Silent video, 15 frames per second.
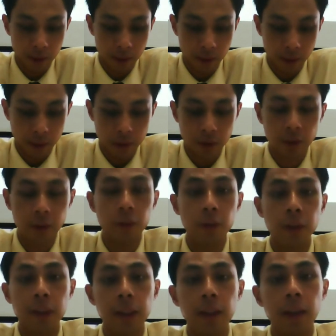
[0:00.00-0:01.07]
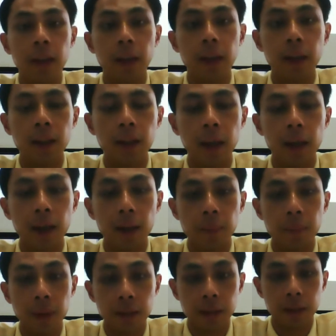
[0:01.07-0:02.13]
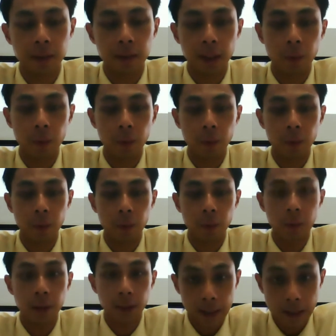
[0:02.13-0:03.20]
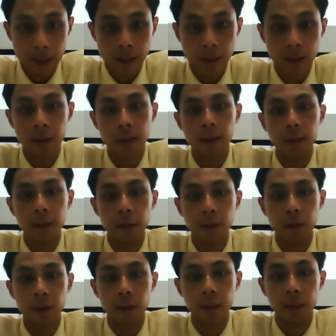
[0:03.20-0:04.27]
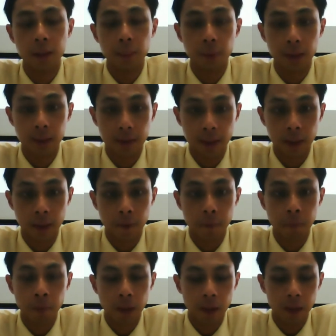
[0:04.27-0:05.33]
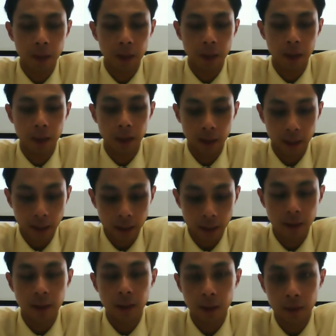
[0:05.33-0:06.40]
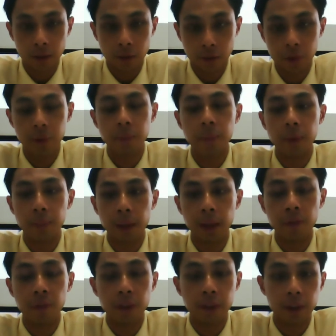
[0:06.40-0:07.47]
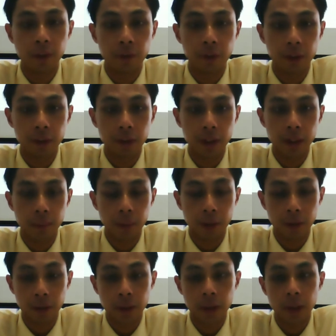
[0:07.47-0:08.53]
does not contain any elements that will irritate your eczema skin. Then it should be beneficial for your skin, because